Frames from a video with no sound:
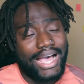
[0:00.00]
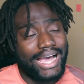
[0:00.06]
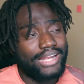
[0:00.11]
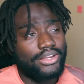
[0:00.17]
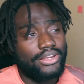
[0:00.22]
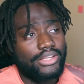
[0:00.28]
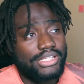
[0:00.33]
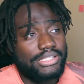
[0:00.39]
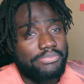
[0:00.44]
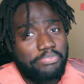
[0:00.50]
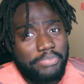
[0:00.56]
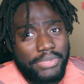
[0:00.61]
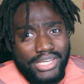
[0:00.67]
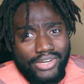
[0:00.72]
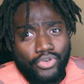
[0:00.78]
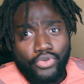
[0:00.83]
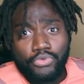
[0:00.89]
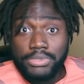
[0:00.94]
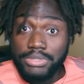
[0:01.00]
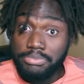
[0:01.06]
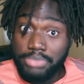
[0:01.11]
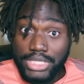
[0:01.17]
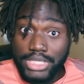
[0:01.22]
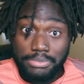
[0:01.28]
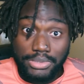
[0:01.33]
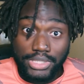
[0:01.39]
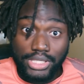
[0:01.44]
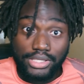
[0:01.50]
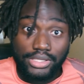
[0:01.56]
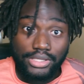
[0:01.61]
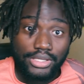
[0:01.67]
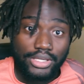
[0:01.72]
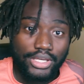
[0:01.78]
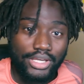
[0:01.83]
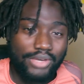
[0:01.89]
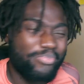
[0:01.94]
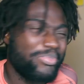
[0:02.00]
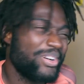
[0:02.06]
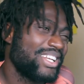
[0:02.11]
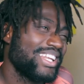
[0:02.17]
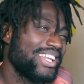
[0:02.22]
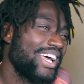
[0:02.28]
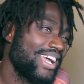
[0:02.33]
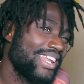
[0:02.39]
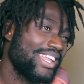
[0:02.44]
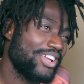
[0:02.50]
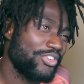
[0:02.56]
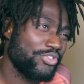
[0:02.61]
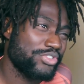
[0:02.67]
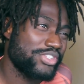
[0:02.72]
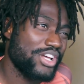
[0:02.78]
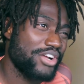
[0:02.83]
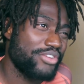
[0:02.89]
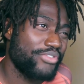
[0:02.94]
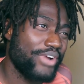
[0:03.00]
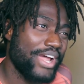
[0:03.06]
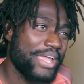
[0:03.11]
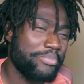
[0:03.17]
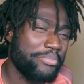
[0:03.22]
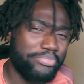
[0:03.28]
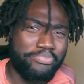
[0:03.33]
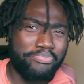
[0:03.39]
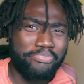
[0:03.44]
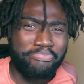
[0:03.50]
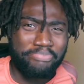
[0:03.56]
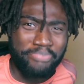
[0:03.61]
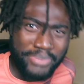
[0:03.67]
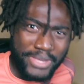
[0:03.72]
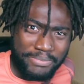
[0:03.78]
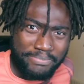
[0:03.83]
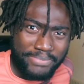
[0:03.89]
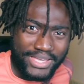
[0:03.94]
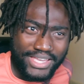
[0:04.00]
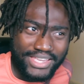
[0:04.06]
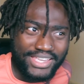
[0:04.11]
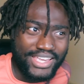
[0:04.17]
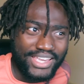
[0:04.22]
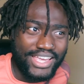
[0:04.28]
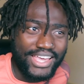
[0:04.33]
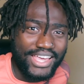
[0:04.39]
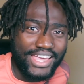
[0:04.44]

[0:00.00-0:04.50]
I don't, it could be BEBE, but nah, that don't sound right. BEBE,